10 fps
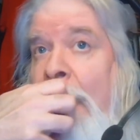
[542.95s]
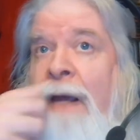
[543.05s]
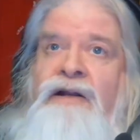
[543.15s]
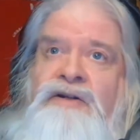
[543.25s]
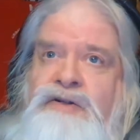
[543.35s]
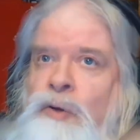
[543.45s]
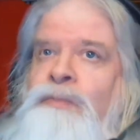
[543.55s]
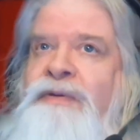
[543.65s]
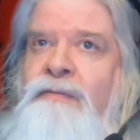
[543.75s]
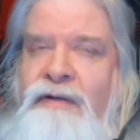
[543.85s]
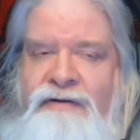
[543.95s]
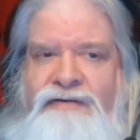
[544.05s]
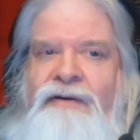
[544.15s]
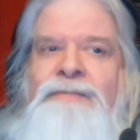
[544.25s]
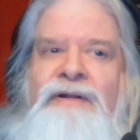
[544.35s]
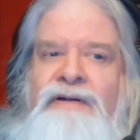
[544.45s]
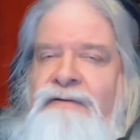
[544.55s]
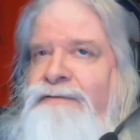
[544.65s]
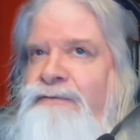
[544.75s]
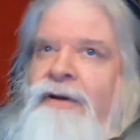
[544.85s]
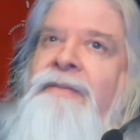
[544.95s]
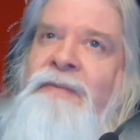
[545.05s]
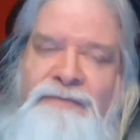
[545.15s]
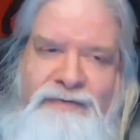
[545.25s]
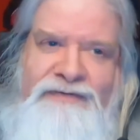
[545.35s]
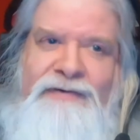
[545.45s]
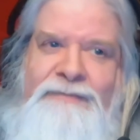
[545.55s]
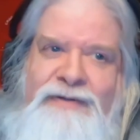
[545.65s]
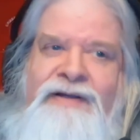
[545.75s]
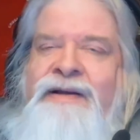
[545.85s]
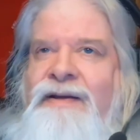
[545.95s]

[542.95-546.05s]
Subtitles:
and dupe them into something to frame them for something.